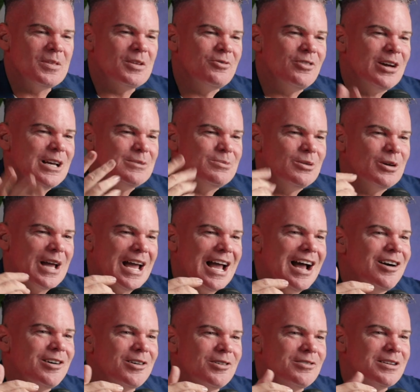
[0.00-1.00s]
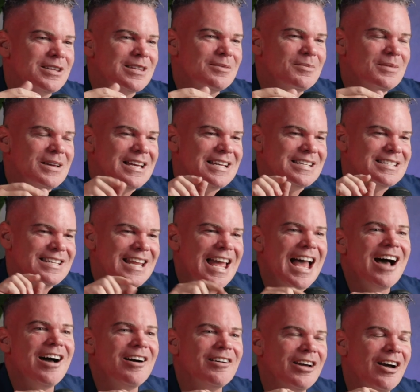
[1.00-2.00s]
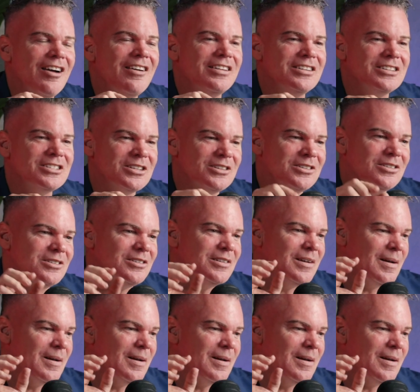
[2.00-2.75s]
the Facebook algorithm is now going to